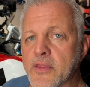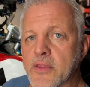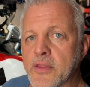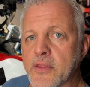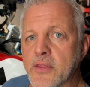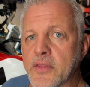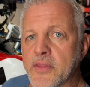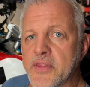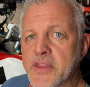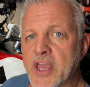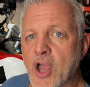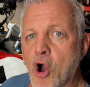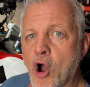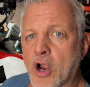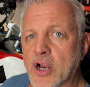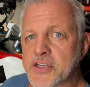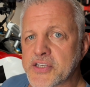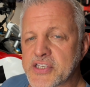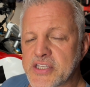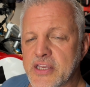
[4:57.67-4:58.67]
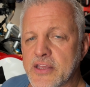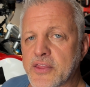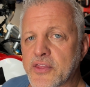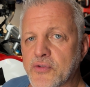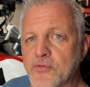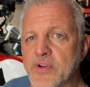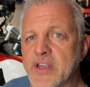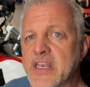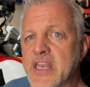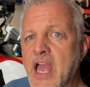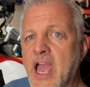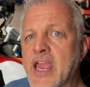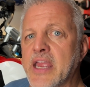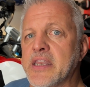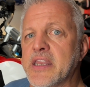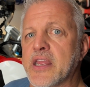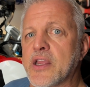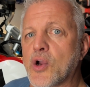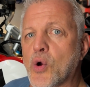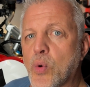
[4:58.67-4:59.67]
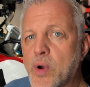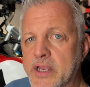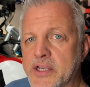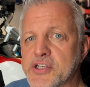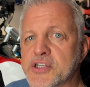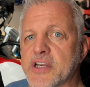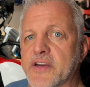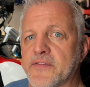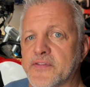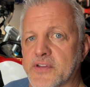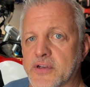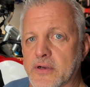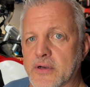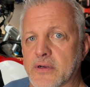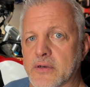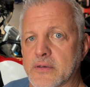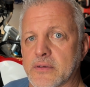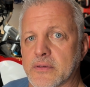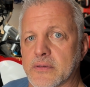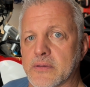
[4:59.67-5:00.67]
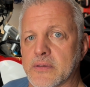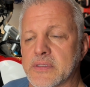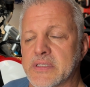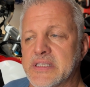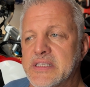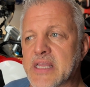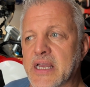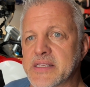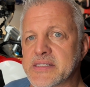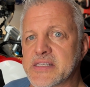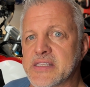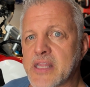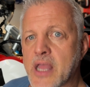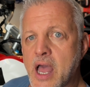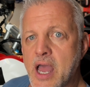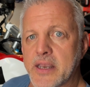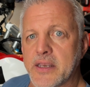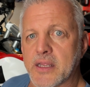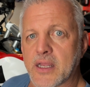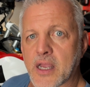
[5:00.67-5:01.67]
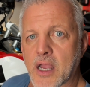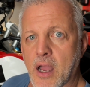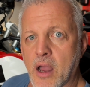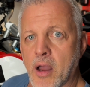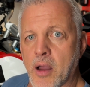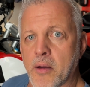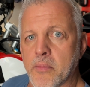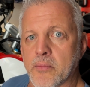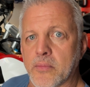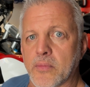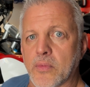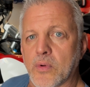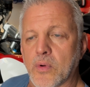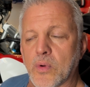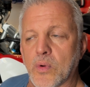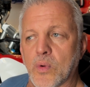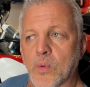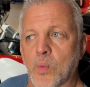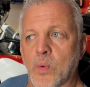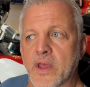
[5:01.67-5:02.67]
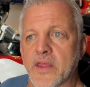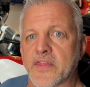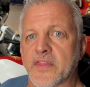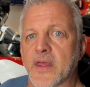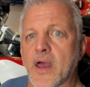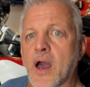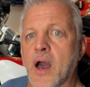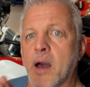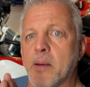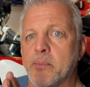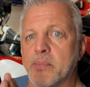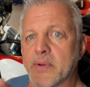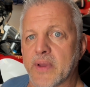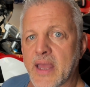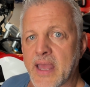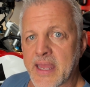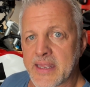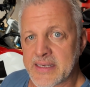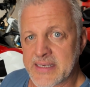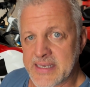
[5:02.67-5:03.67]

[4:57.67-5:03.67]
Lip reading: the RC390 Quickshifter does not come with up and